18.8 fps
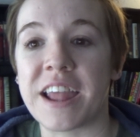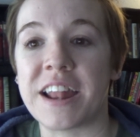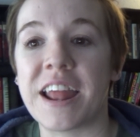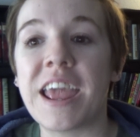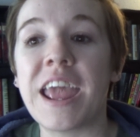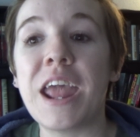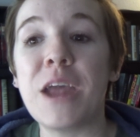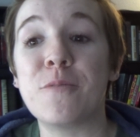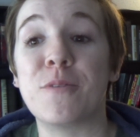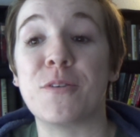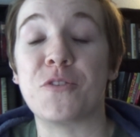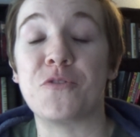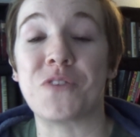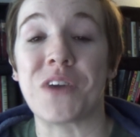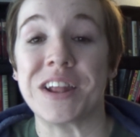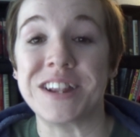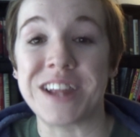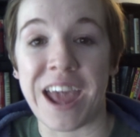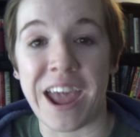and it was
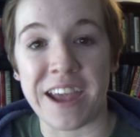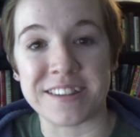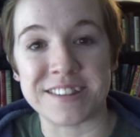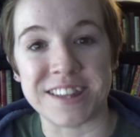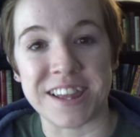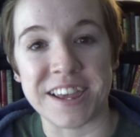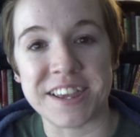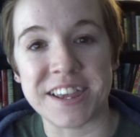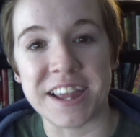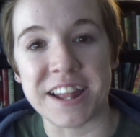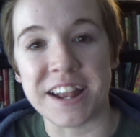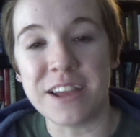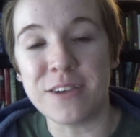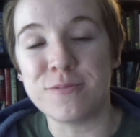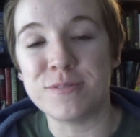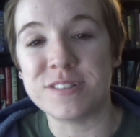fantastic, and it